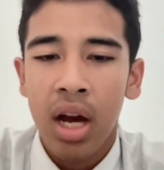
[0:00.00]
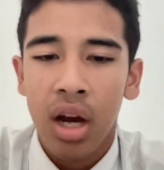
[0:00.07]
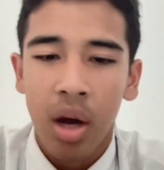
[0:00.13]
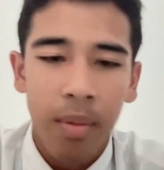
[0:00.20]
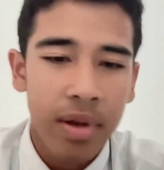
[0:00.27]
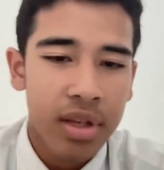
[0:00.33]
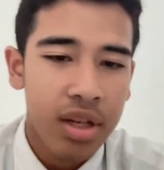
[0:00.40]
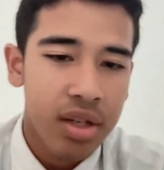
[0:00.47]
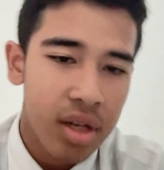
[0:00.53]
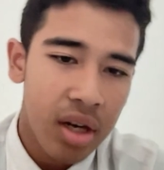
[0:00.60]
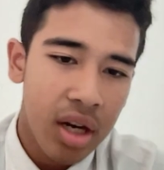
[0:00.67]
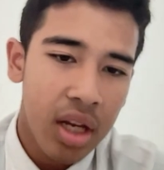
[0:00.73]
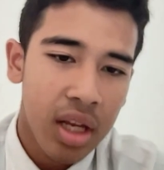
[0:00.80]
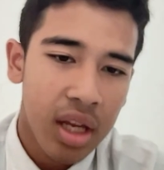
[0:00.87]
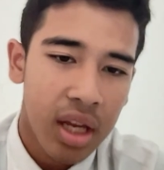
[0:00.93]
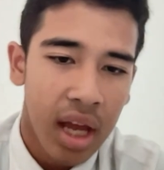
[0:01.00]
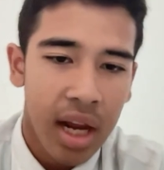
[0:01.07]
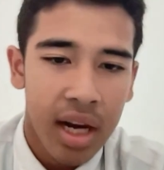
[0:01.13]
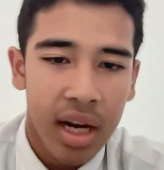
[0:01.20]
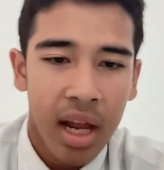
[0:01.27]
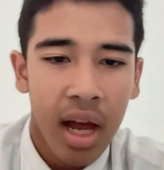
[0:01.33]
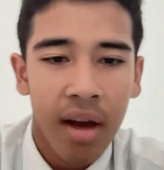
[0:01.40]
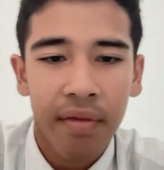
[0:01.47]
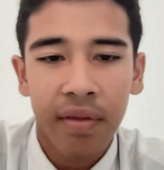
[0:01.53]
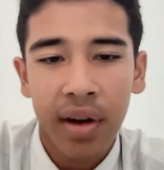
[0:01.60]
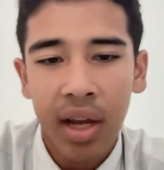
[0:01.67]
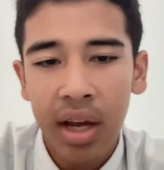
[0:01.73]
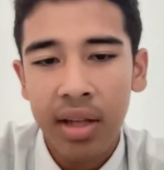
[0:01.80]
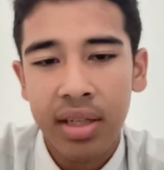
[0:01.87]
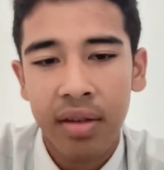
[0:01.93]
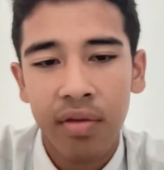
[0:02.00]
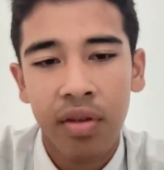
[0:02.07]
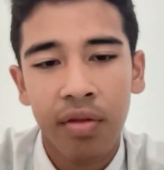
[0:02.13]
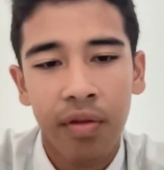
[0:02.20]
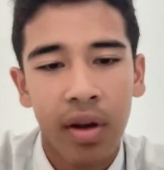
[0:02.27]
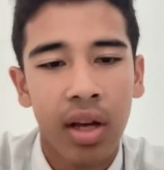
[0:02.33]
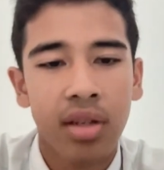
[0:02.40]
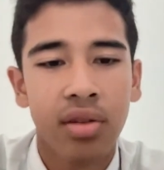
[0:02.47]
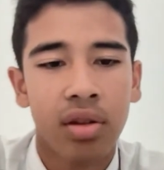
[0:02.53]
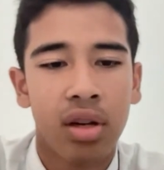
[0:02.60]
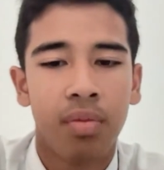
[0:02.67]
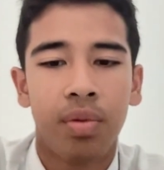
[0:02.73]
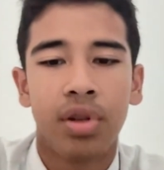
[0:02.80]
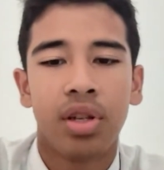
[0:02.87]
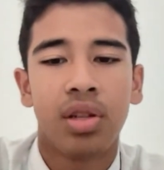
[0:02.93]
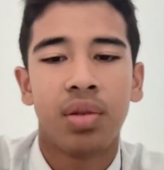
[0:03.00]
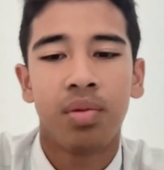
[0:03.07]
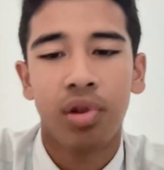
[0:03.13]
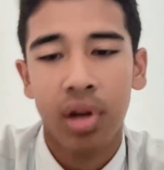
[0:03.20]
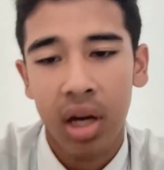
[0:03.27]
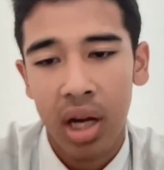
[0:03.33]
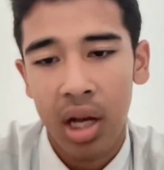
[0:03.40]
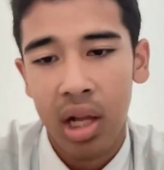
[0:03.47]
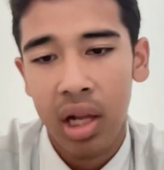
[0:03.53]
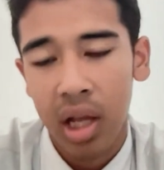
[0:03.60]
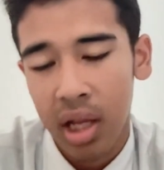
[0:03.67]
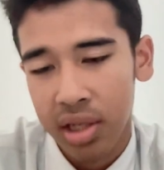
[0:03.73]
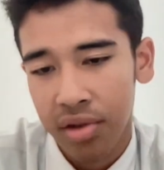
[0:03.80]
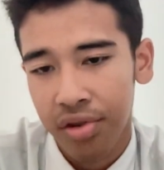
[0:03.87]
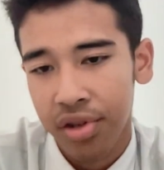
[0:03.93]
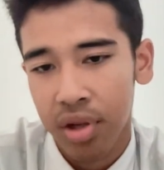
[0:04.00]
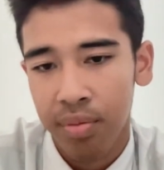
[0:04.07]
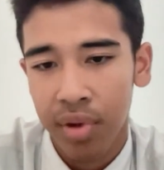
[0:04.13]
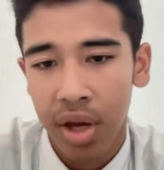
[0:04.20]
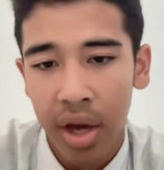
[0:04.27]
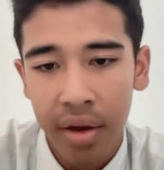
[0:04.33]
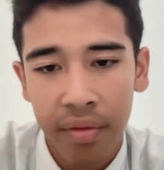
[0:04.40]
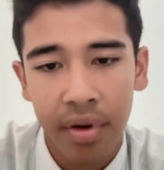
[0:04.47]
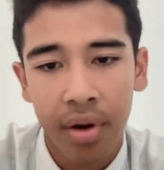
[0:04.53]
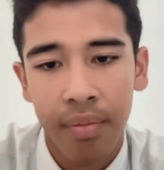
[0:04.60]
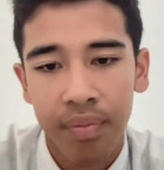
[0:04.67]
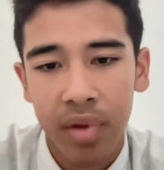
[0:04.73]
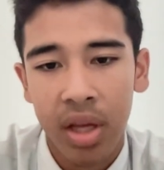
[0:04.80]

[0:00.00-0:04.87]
Committing syirik can have negative effects on a person's morale and social behavior.